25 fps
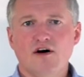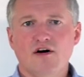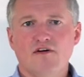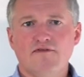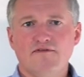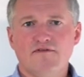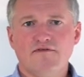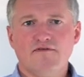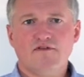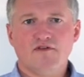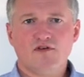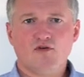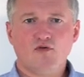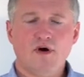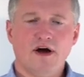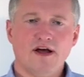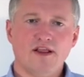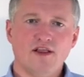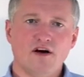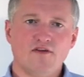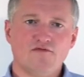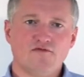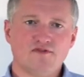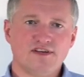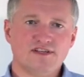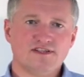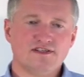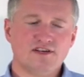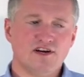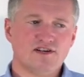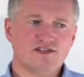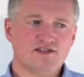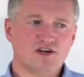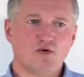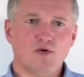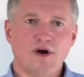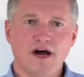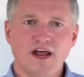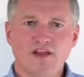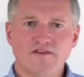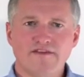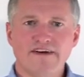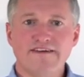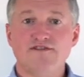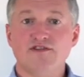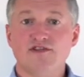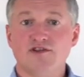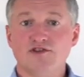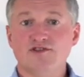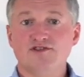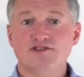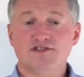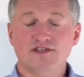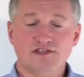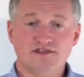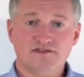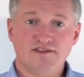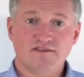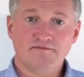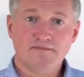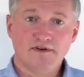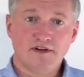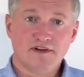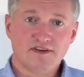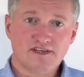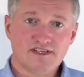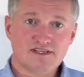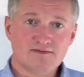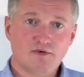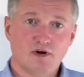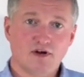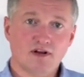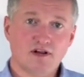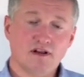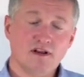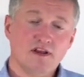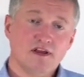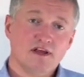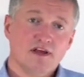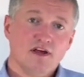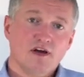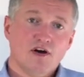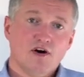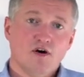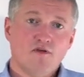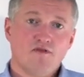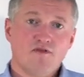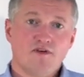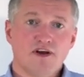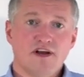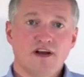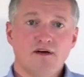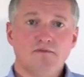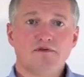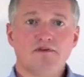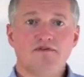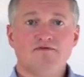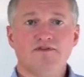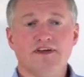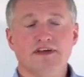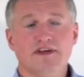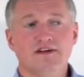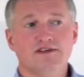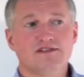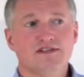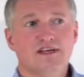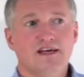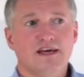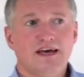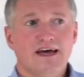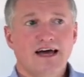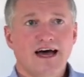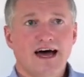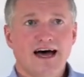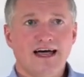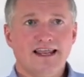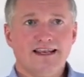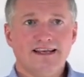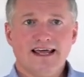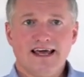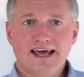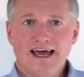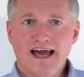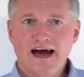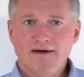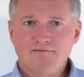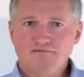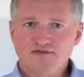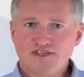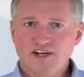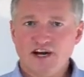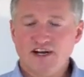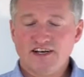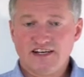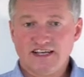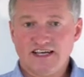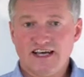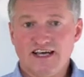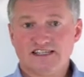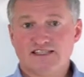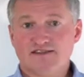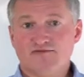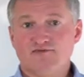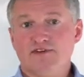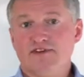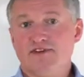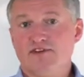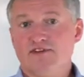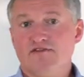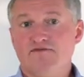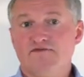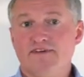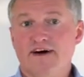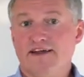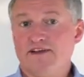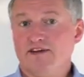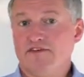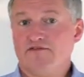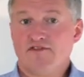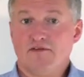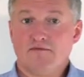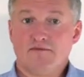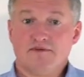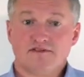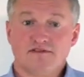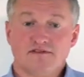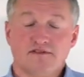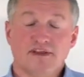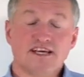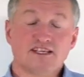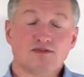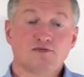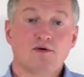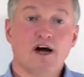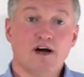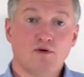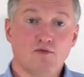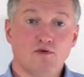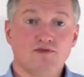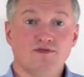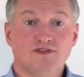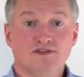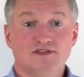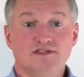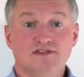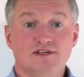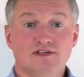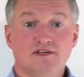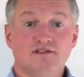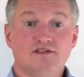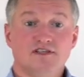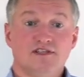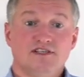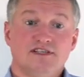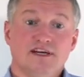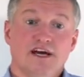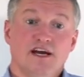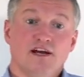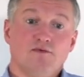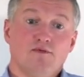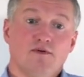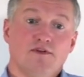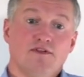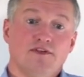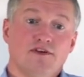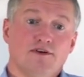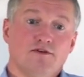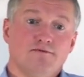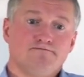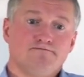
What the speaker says: of research and quite a lot of evolution. So I've built this model over a number of years and I'm starting to get some really good value from it. So that's why I wanted to share it with you.